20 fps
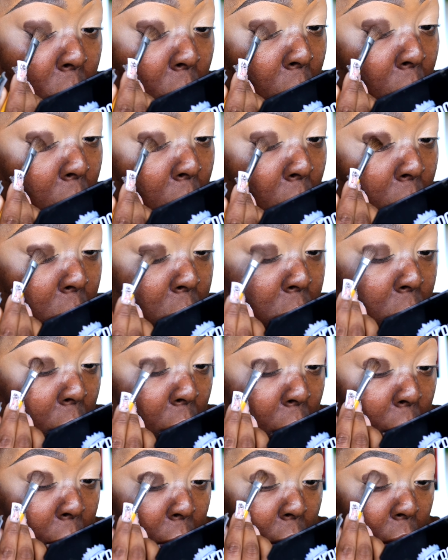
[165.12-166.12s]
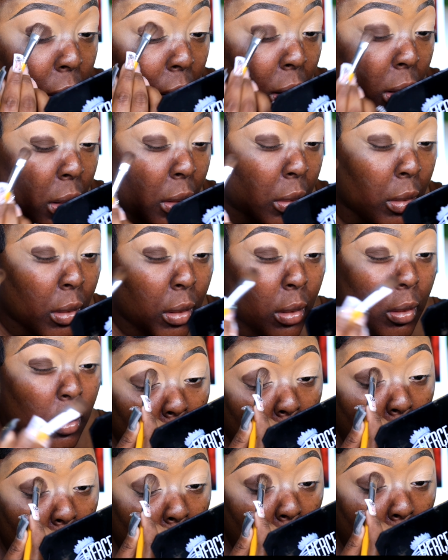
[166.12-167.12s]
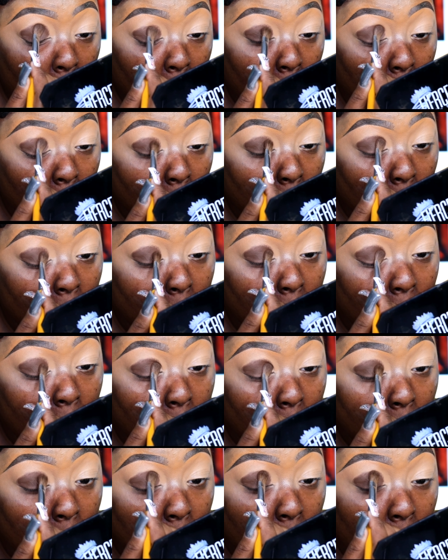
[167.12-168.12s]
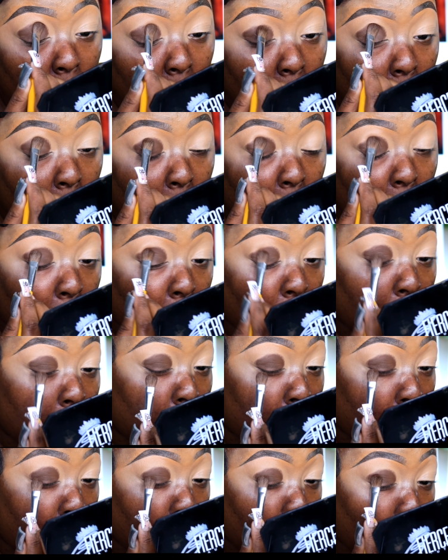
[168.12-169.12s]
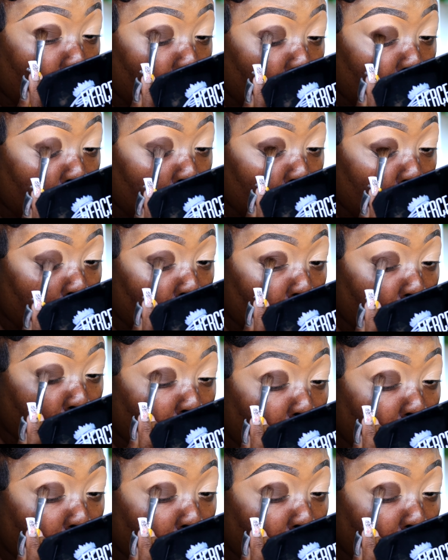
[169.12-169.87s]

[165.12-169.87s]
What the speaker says: way for me to just think of what to do.